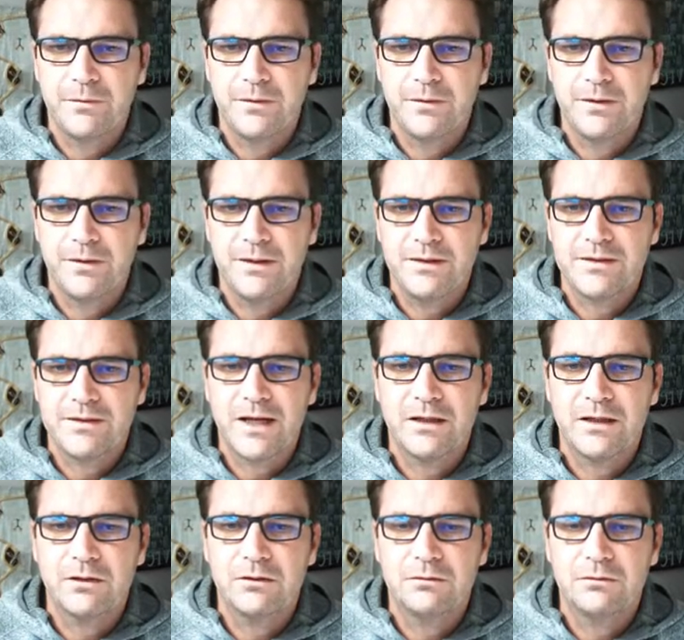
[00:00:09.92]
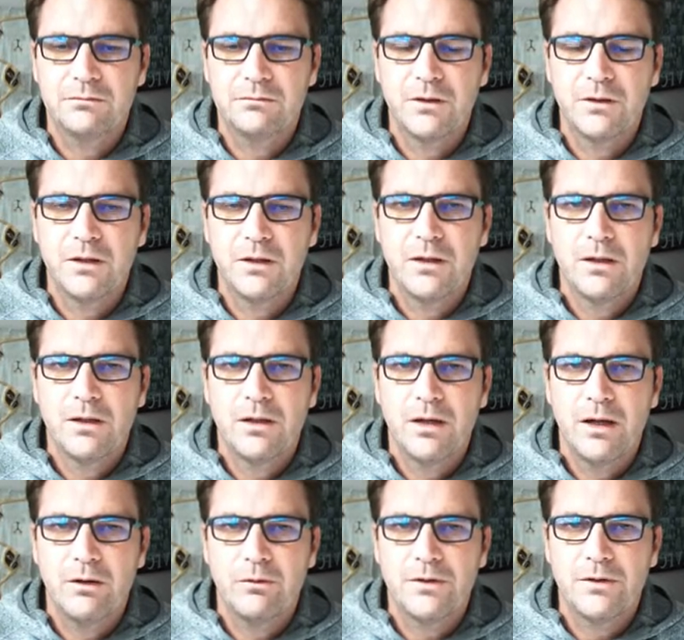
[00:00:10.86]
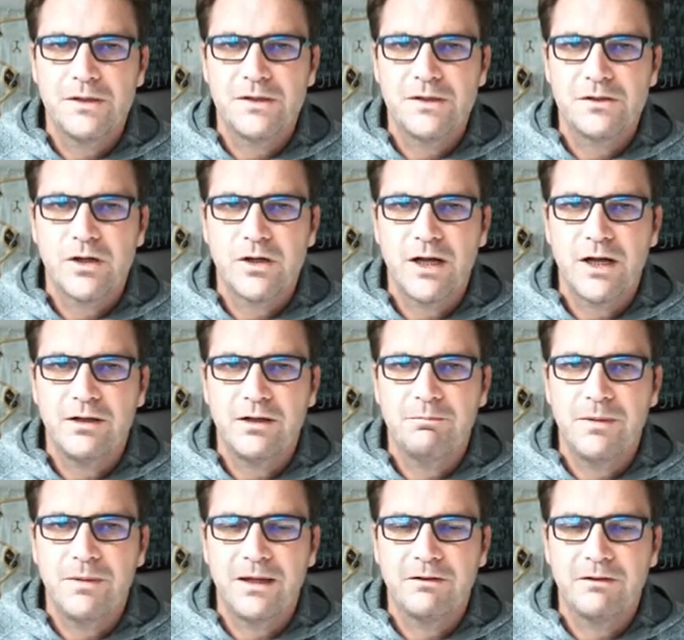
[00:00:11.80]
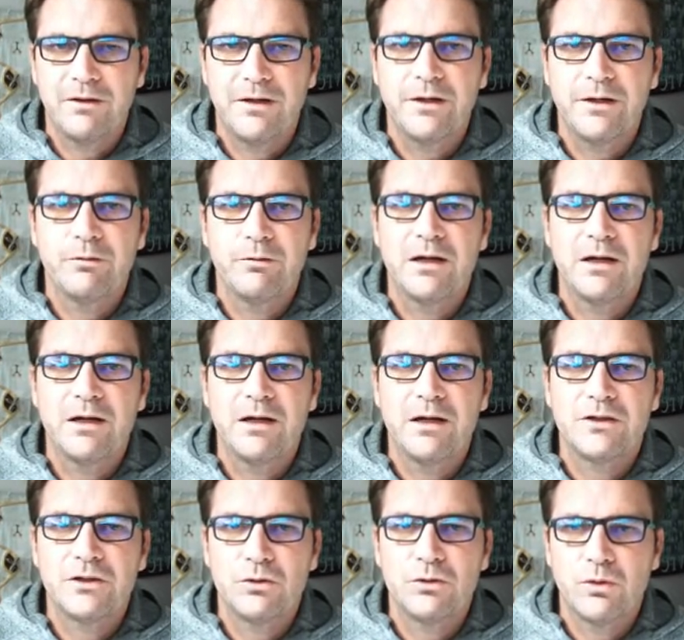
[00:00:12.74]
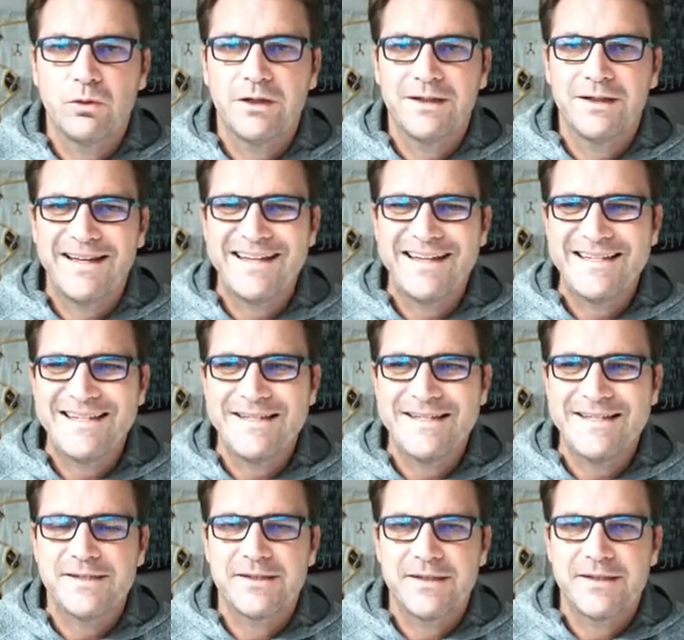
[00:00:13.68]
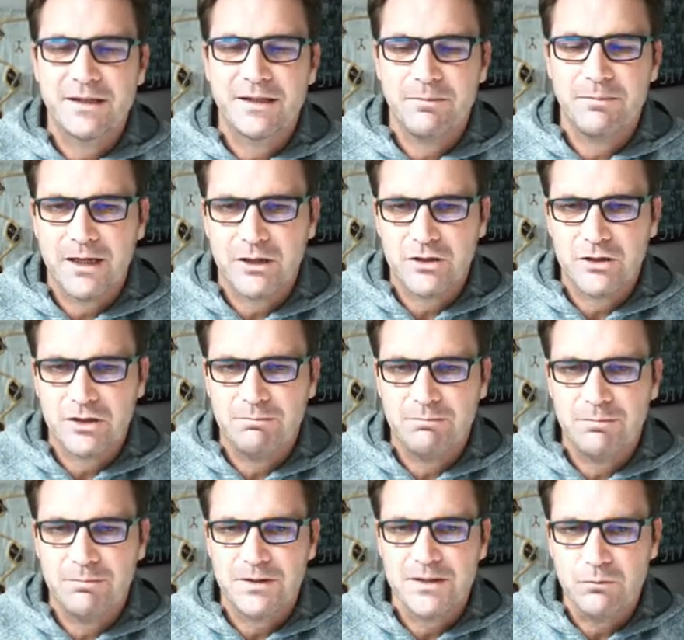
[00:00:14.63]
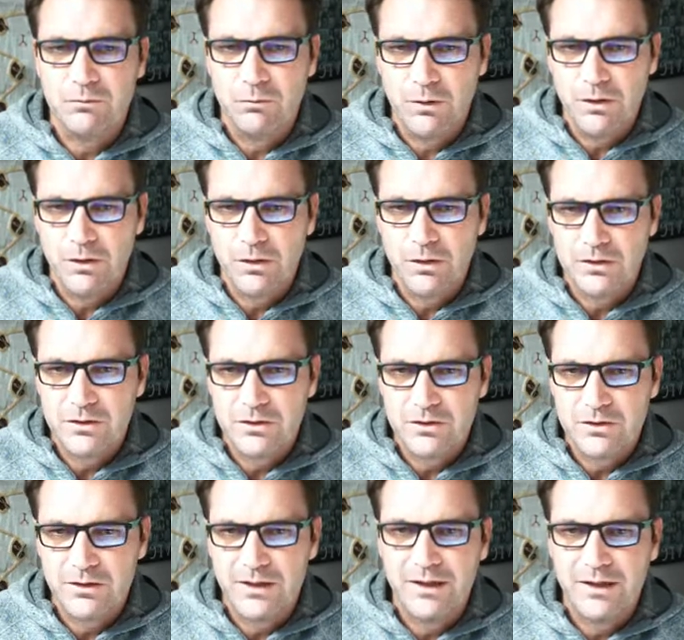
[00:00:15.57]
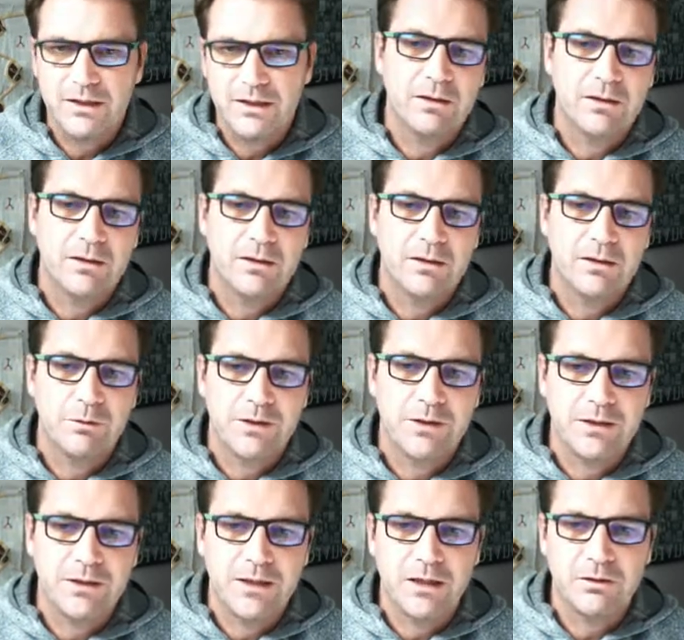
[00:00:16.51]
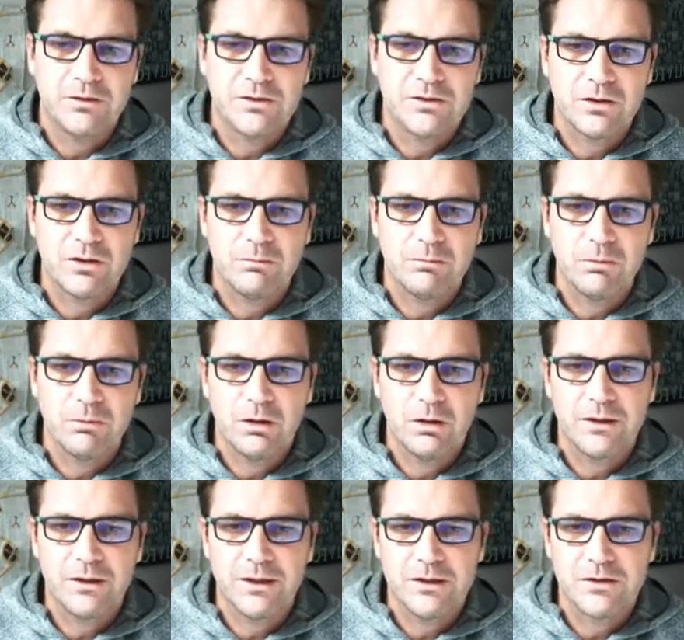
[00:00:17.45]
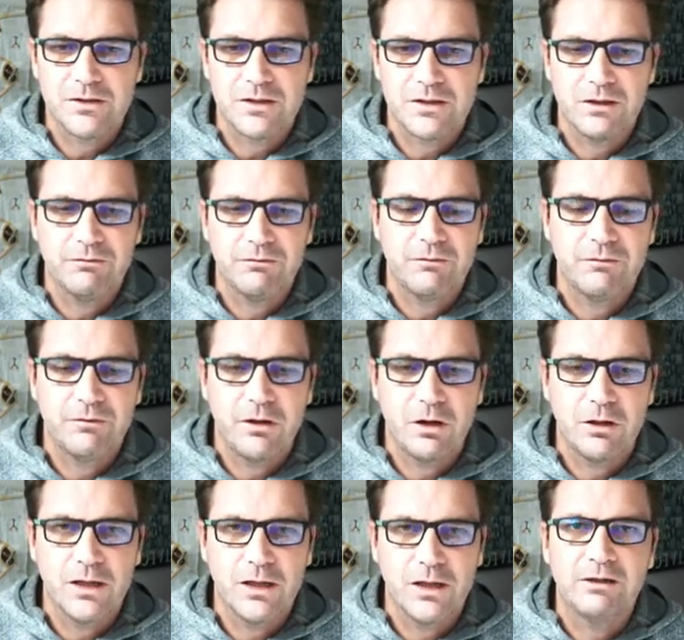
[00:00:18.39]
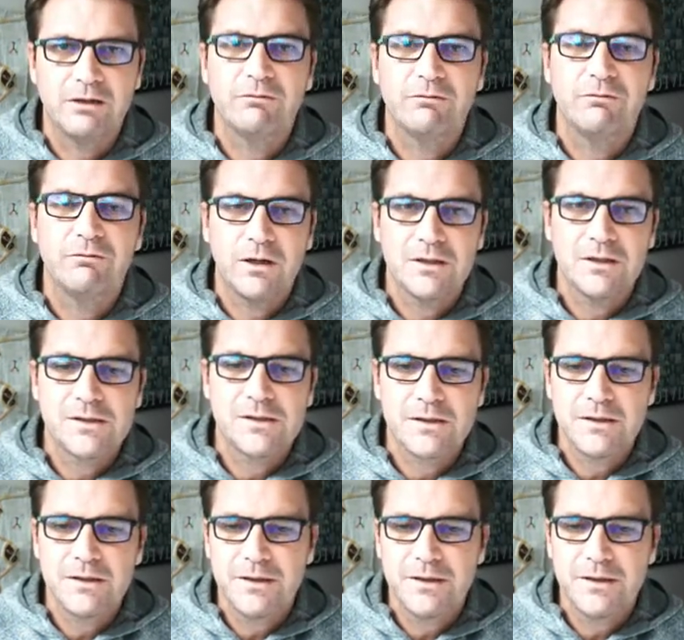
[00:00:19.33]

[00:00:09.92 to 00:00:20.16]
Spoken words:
The title, I always try and make very relevant to what it is that I'm actually busy with. So here, I put in how to start a blog and get yourself online fast.